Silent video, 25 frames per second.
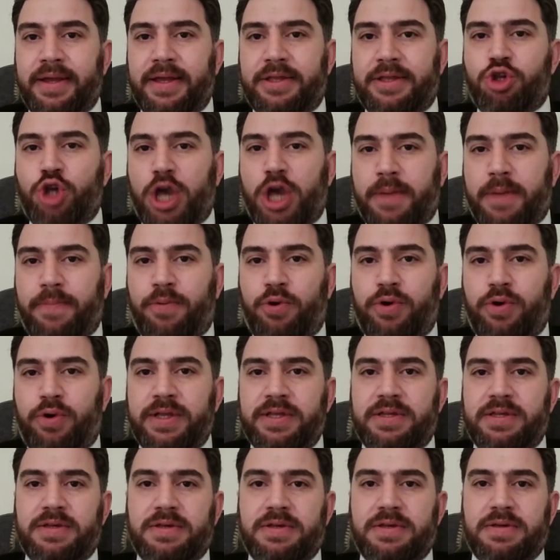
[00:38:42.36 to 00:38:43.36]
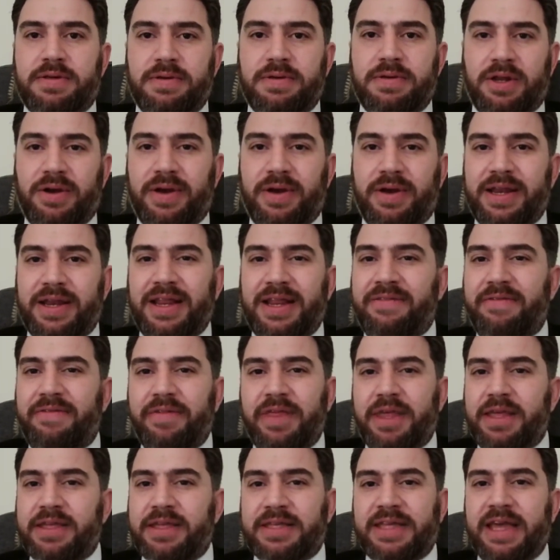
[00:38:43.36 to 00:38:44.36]
checkpoints, and
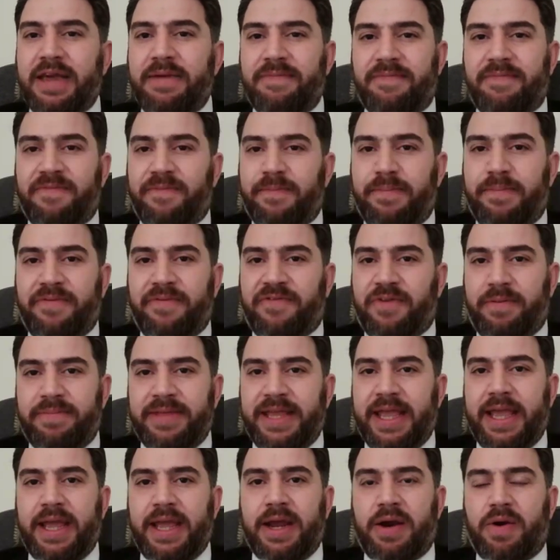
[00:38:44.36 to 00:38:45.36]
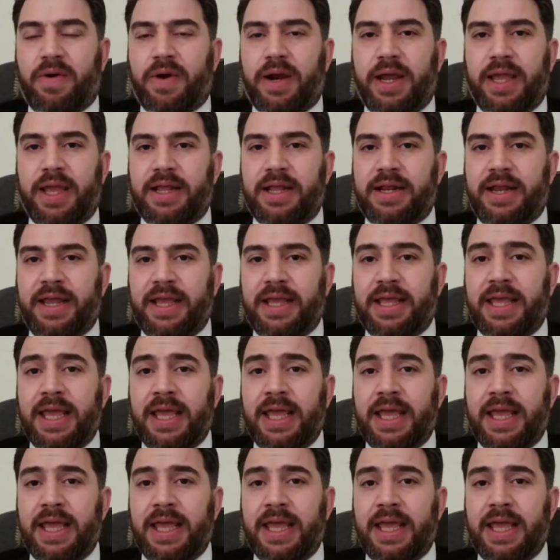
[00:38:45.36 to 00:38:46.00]
everything is hit from the air, right?